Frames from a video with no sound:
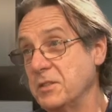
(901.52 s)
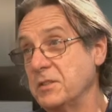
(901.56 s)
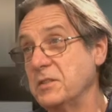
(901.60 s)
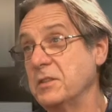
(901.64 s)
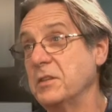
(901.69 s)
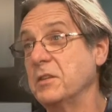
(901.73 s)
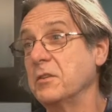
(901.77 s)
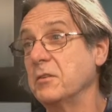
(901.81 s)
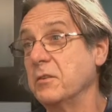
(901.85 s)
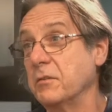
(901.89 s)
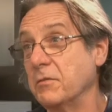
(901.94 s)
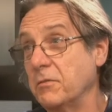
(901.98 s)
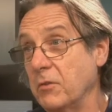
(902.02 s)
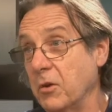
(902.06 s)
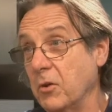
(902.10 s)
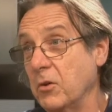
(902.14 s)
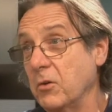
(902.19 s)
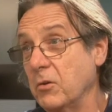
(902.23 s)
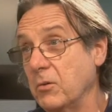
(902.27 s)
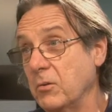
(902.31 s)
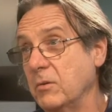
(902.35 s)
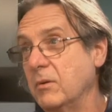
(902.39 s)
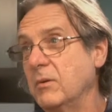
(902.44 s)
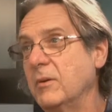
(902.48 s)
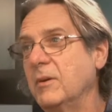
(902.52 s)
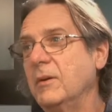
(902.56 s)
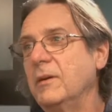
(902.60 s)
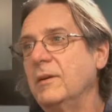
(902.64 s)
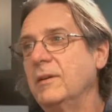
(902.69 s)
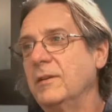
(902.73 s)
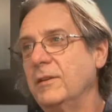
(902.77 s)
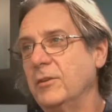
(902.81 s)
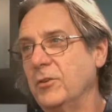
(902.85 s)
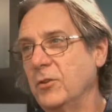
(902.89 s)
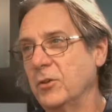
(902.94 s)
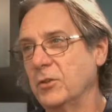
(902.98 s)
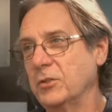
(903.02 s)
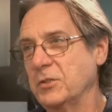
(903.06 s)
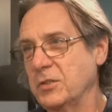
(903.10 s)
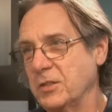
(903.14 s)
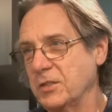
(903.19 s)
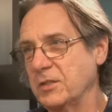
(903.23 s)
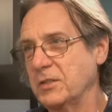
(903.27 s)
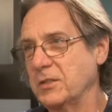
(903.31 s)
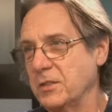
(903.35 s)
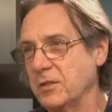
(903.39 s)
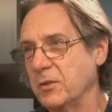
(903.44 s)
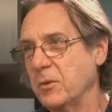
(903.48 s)
is in the flow, not
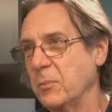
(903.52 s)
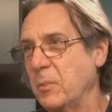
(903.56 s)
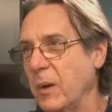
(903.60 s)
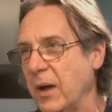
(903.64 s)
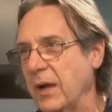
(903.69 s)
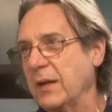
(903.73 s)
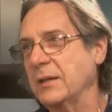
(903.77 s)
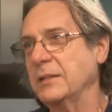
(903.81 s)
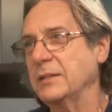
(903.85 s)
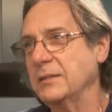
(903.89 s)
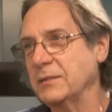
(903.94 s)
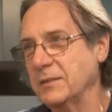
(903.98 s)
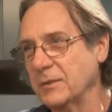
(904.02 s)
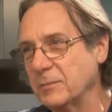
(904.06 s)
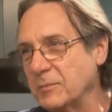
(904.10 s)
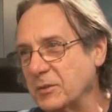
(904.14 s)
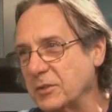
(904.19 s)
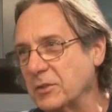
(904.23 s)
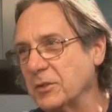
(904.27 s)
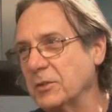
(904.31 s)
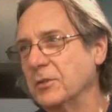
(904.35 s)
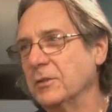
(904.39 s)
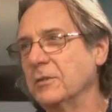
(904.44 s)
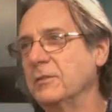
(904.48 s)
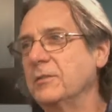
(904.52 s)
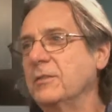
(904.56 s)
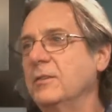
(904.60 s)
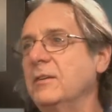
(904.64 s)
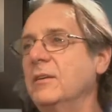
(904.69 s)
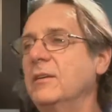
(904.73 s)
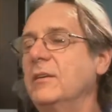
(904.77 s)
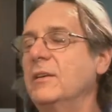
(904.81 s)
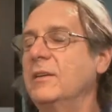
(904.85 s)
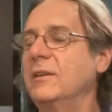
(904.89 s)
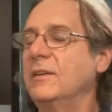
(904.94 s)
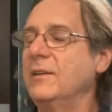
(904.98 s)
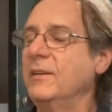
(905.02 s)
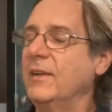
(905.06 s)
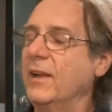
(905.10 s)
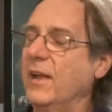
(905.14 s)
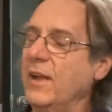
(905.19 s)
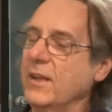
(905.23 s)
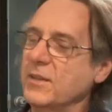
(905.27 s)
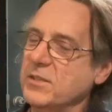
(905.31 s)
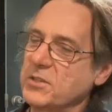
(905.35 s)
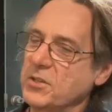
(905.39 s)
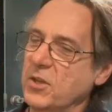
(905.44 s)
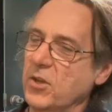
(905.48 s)
just in the packets themselves.
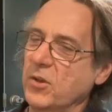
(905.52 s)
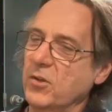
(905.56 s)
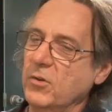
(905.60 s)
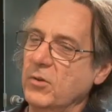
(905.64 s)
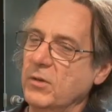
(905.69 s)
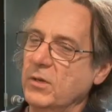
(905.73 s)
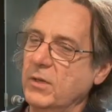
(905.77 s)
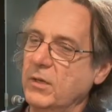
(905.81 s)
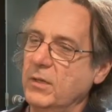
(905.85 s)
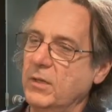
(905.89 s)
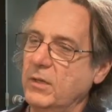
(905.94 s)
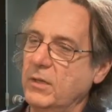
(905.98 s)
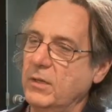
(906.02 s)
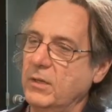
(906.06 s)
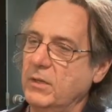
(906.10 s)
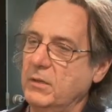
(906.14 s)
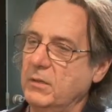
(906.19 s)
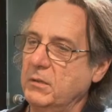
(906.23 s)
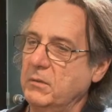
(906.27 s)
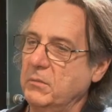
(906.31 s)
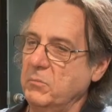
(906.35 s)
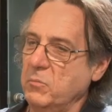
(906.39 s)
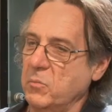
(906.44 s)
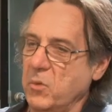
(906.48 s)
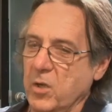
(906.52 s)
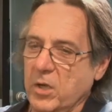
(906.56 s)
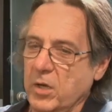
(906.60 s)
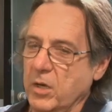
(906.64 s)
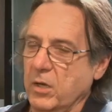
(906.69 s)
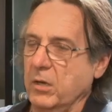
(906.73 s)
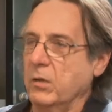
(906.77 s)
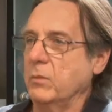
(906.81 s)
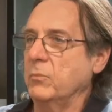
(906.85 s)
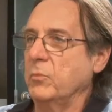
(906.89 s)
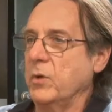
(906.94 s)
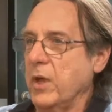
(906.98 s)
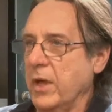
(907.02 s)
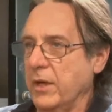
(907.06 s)
And so, yeah,